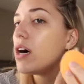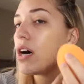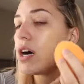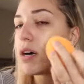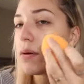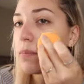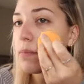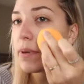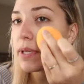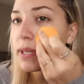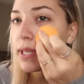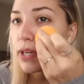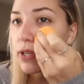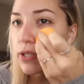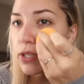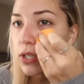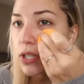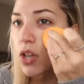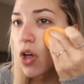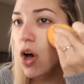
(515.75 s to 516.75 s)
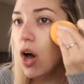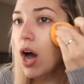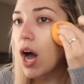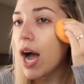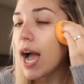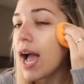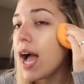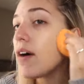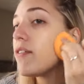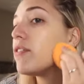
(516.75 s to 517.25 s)
but there are a lot.
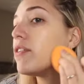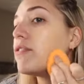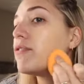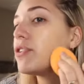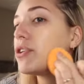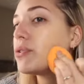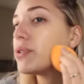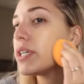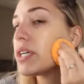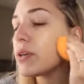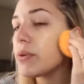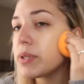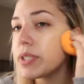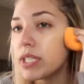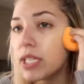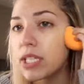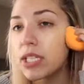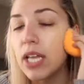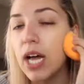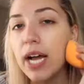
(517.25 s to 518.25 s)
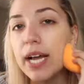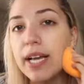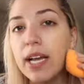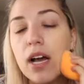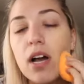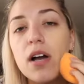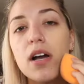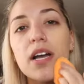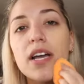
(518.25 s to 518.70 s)
I have a few that I really like.